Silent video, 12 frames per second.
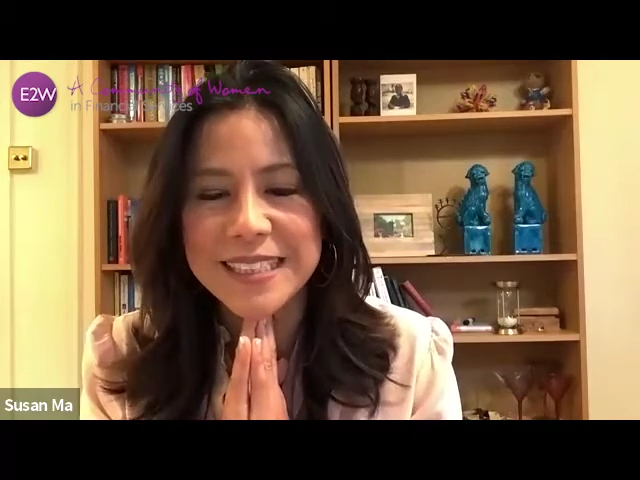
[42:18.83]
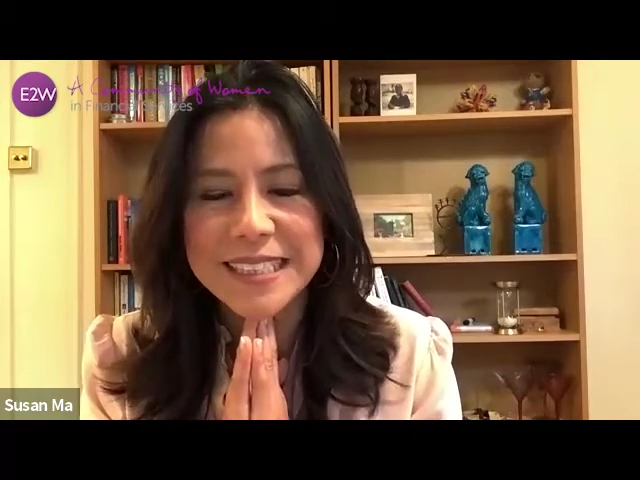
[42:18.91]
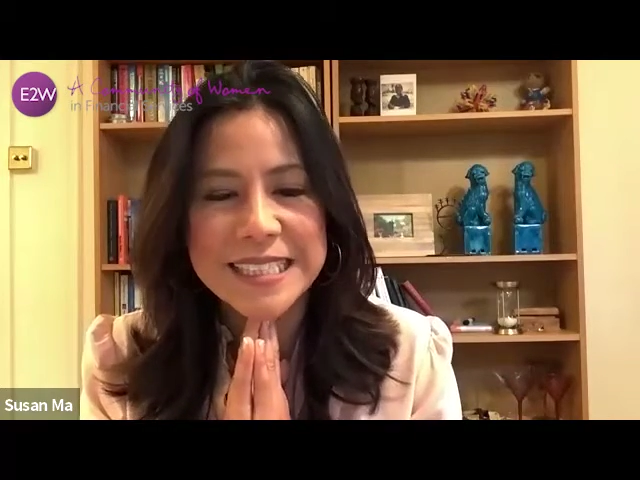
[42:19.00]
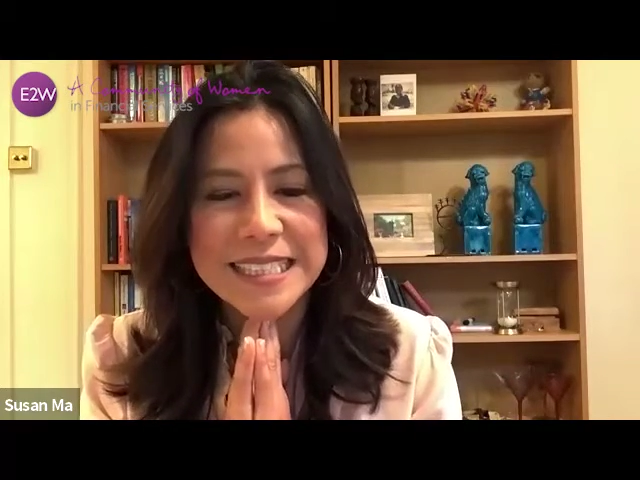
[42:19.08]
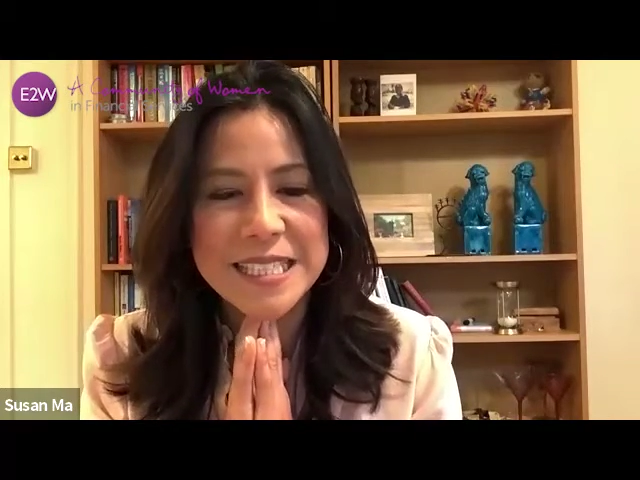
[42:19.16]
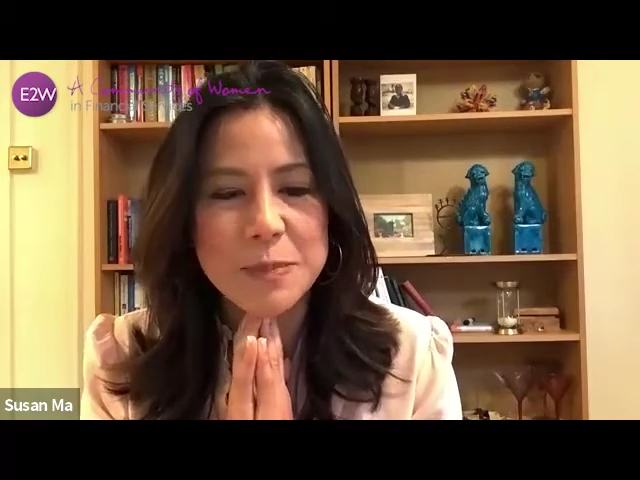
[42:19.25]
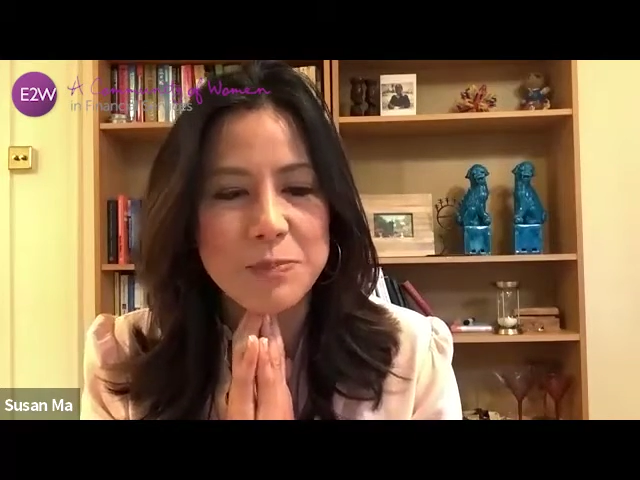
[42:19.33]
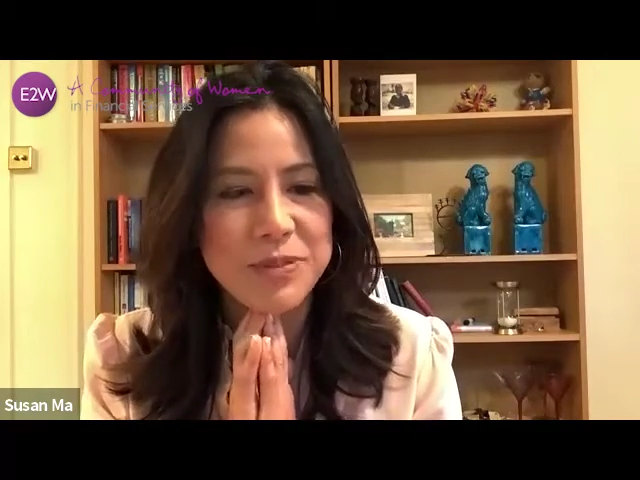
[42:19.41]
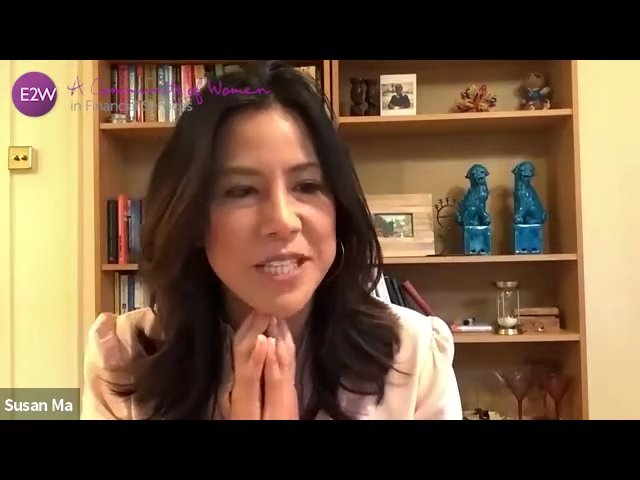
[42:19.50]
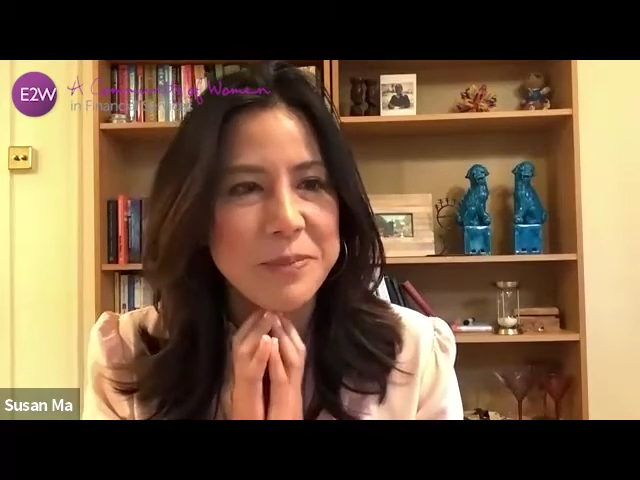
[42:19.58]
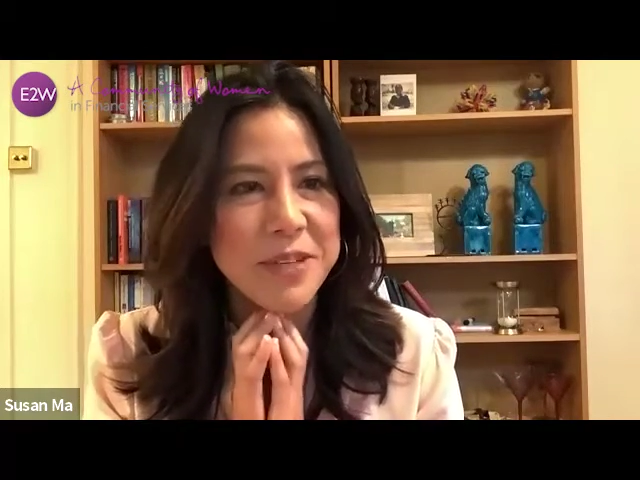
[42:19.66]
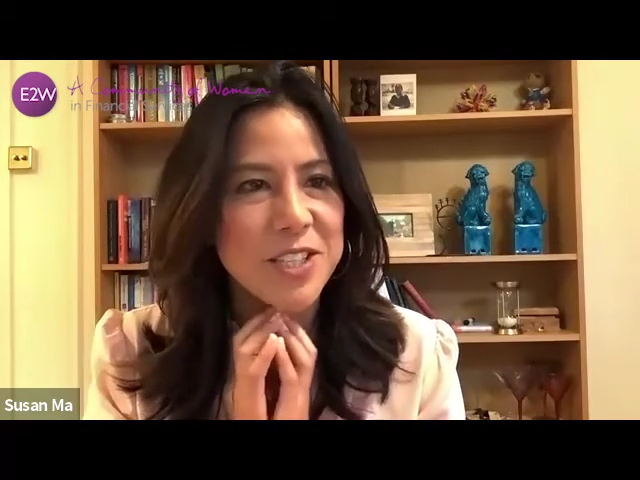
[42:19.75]
is
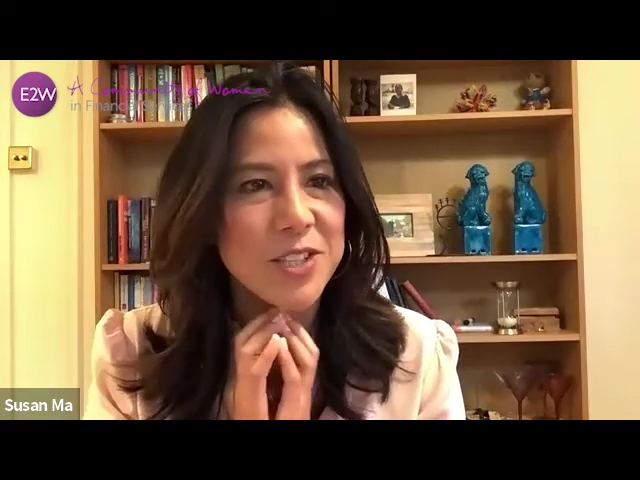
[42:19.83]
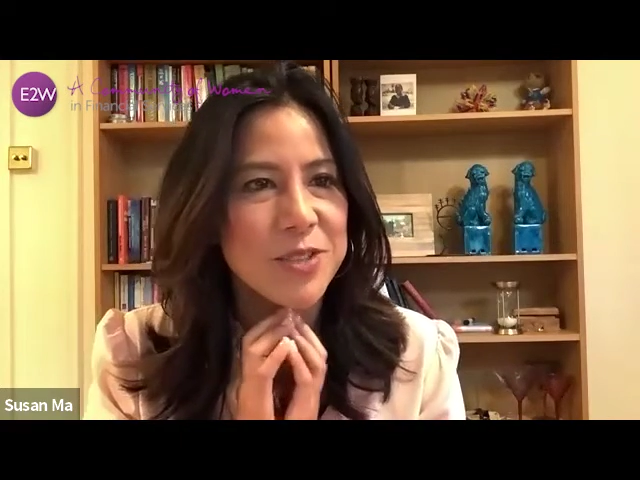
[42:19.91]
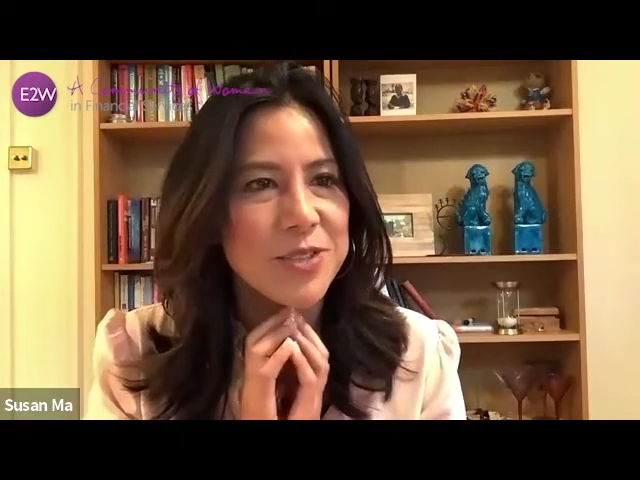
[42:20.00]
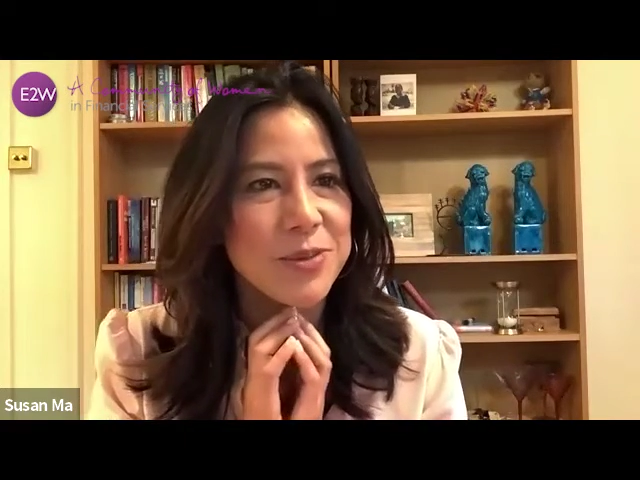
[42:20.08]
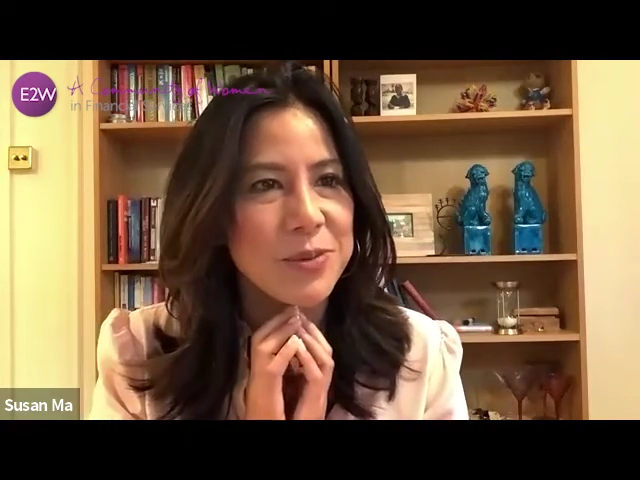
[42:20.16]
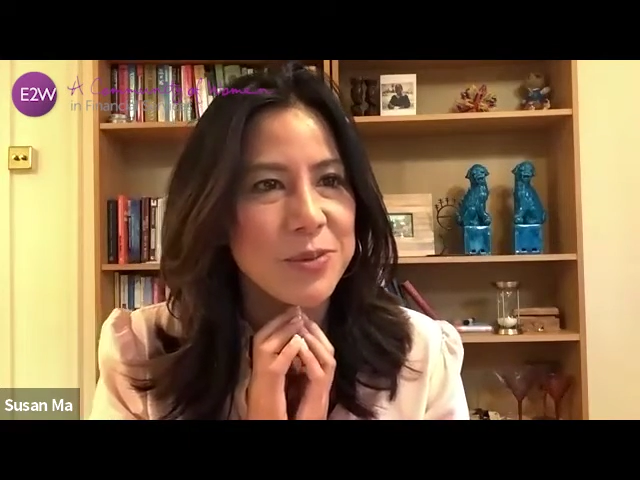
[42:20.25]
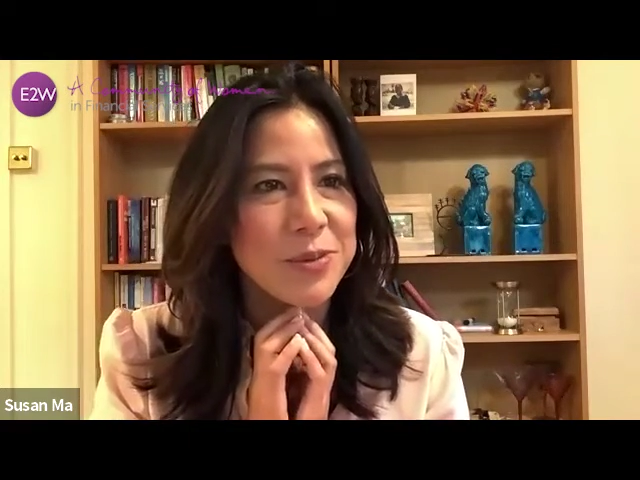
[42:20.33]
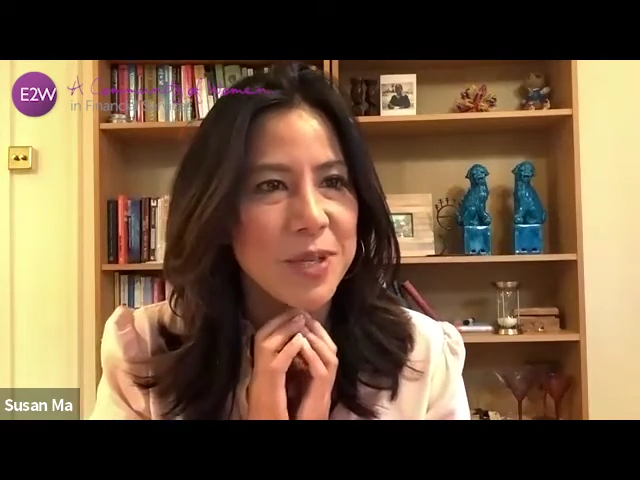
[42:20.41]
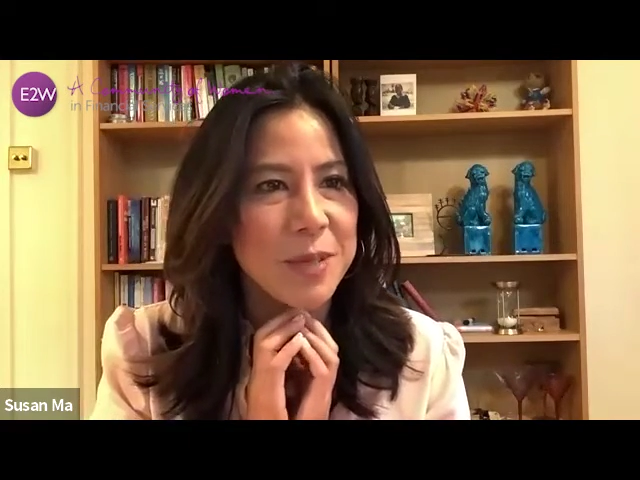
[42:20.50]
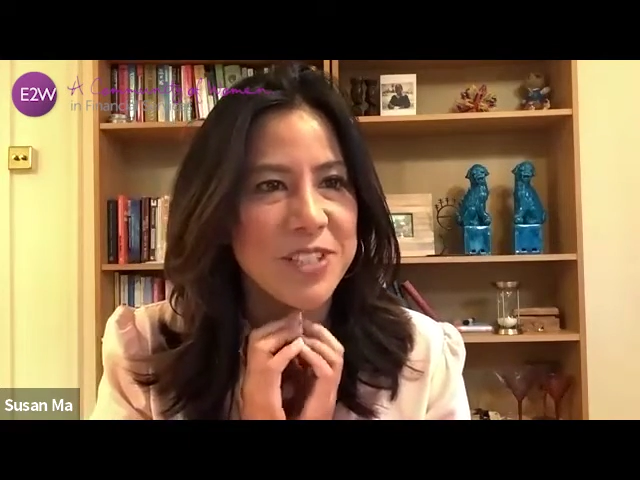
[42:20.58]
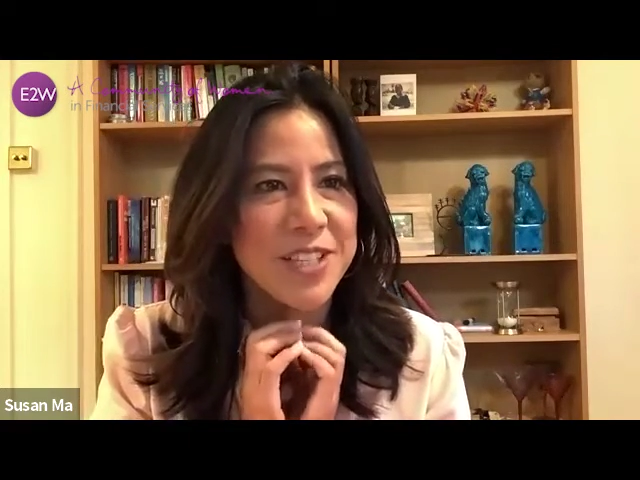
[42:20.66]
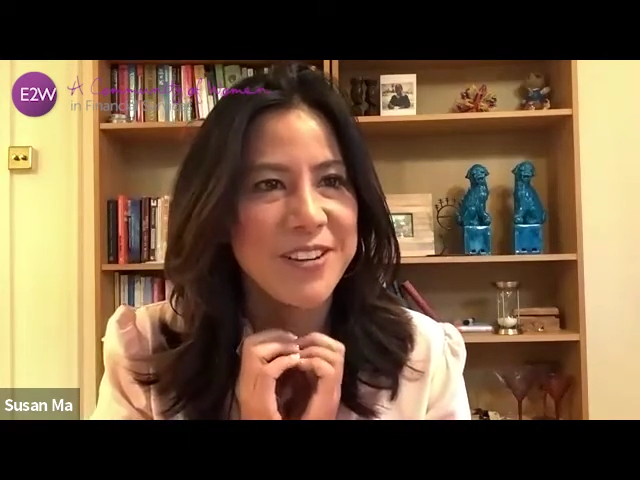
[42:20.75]
pretty much
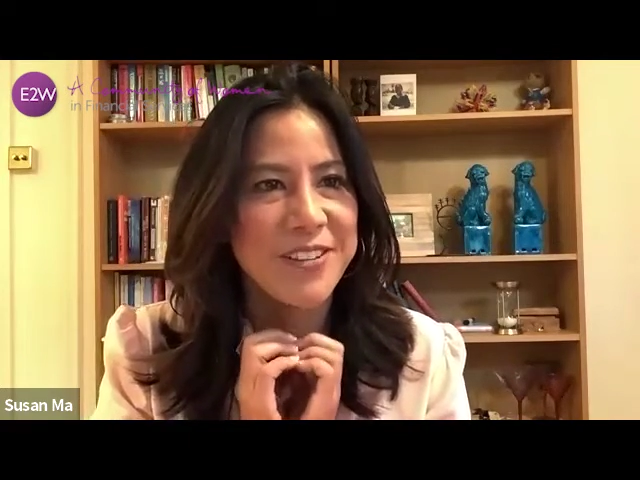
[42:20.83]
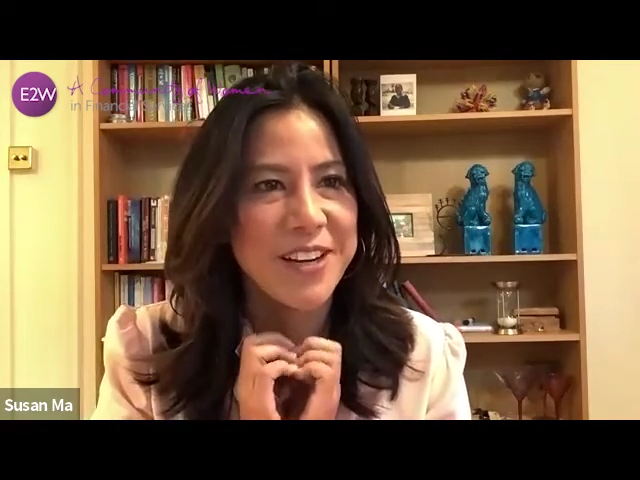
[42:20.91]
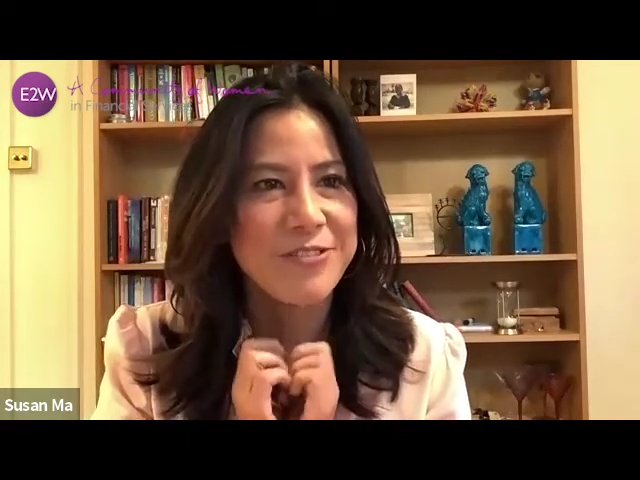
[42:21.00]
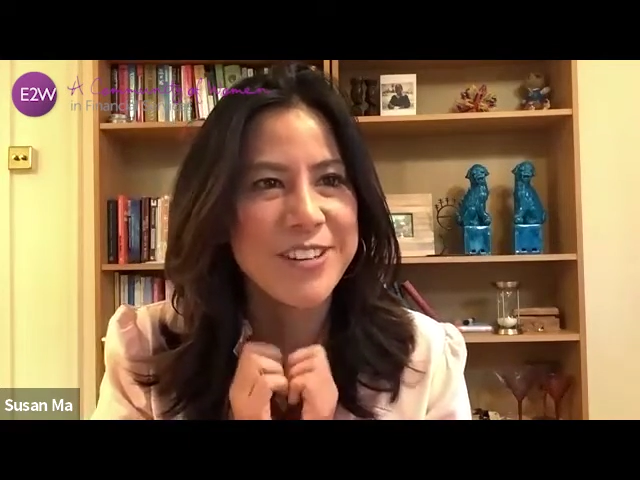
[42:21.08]
what I'm sharing.